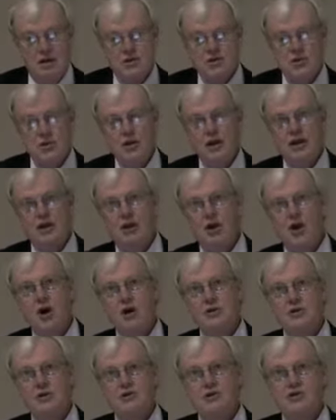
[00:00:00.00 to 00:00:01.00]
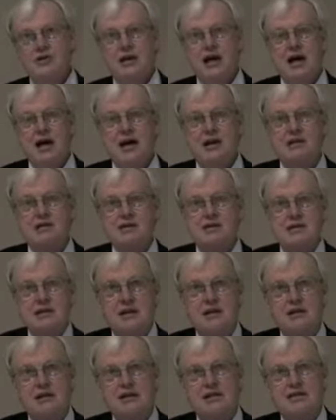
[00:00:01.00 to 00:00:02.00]
So, along those lines,
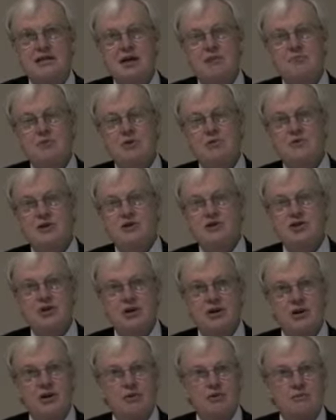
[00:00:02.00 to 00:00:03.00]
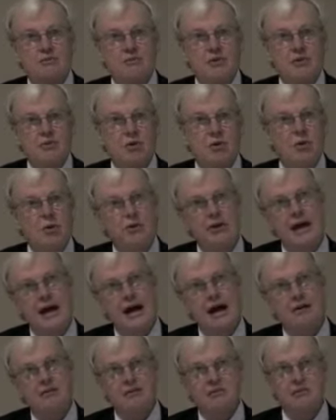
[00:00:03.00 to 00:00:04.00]
in December of this year, we rolled
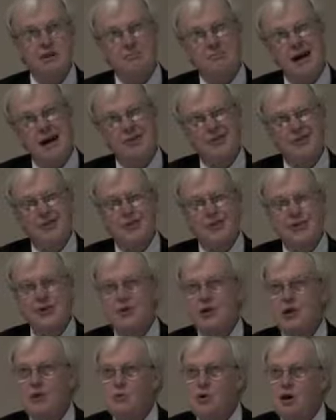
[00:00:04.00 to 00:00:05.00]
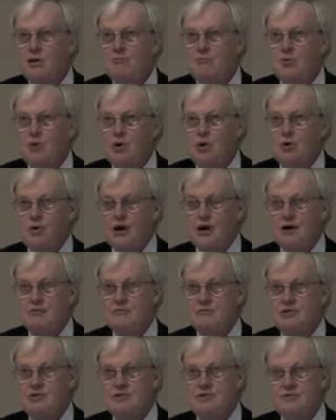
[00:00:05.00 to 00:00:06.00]
out about 31
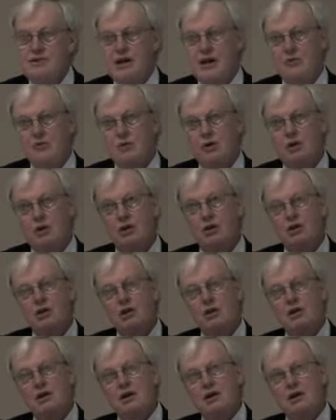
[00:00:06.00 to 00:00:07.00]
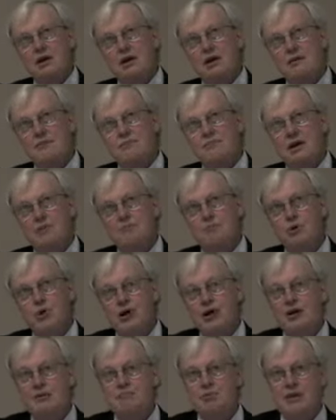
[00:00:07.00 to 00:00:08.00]
programs that will be
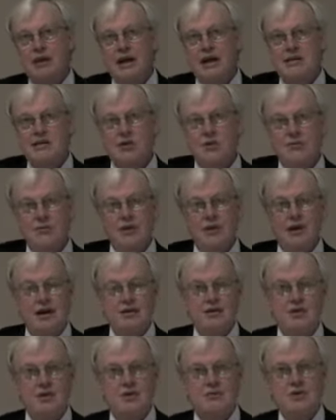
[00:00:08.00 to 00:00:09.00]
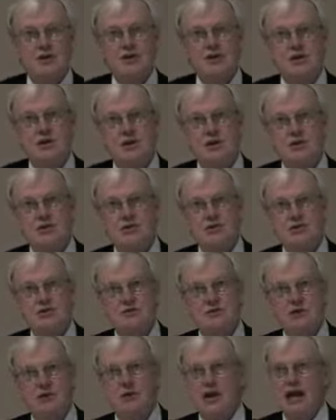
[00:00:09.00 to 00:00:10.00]
put in place over the next three years.
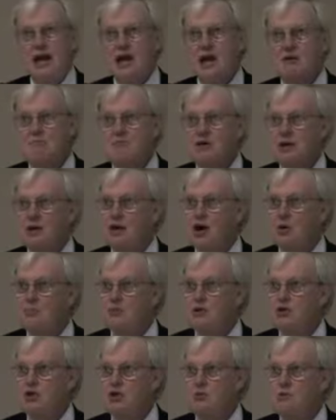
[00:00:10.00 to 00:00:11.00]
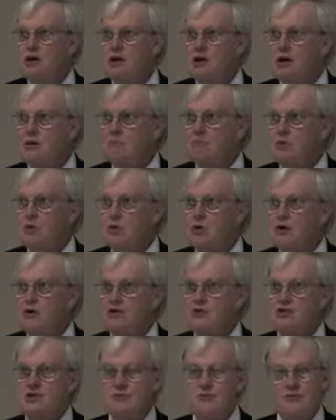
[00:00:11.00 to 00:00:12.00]
They're aimed at helping you become more
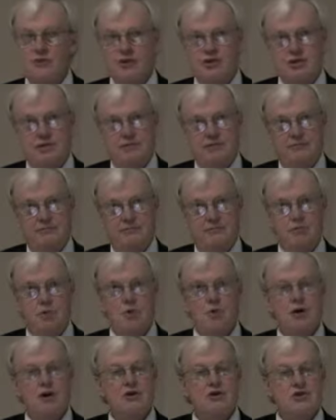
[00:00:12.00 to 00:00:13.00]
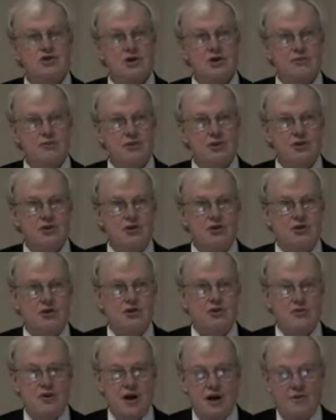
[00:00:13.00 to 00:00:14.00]
energy efficient, more energy efficient
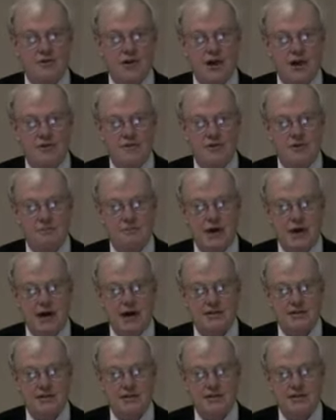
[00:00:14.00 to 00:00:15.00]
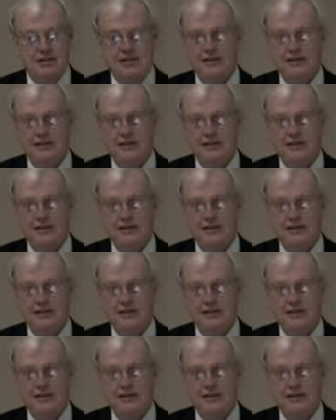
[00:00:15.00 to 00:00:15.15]
than you ever have in the past.